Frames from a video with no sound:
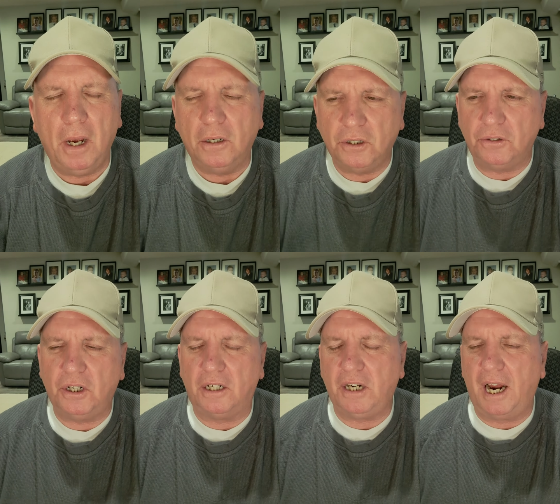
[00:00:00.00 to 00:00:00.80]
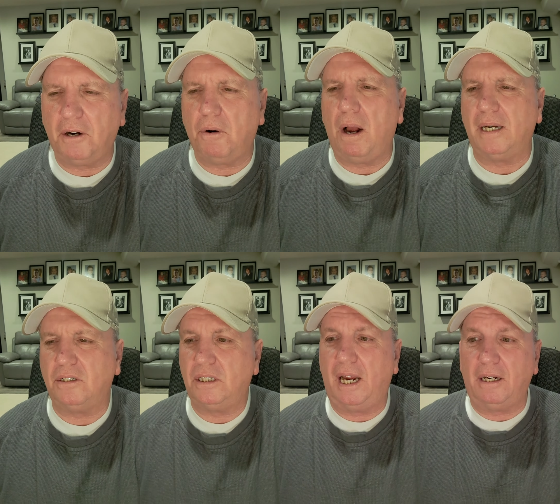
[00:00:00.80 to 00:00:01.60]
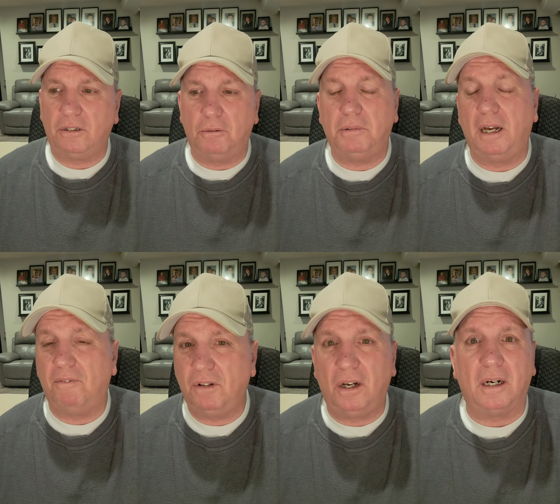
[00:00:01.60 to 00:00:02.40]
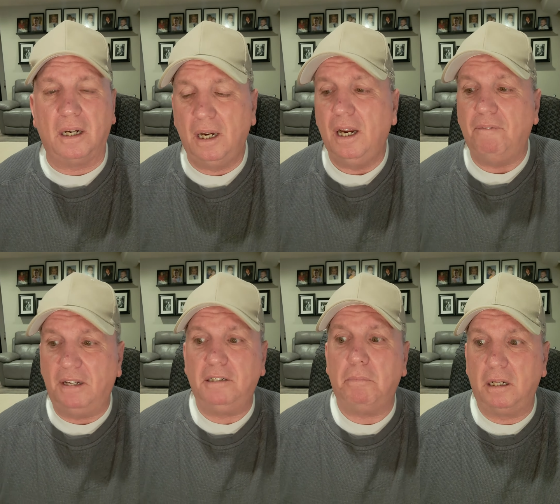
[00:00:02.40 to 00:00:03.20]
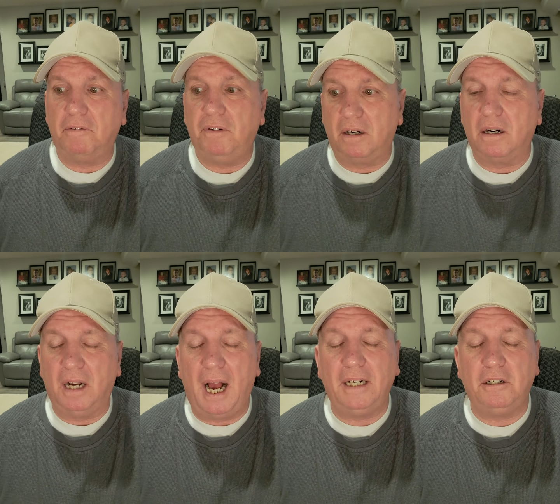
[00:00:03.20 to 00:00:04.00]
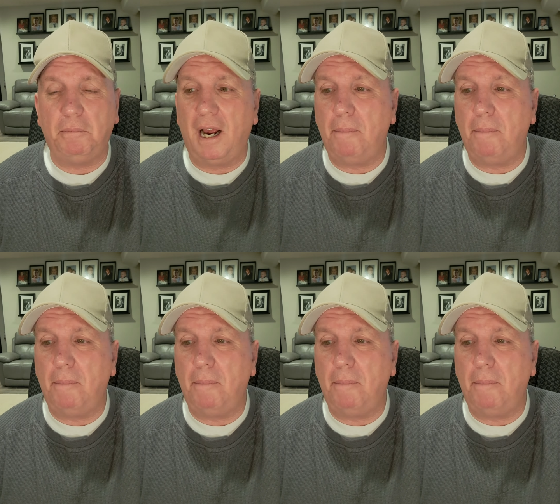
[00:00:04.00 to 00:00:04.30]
So Judge Engoron is saying to himself, look, this motherfucker lied to me.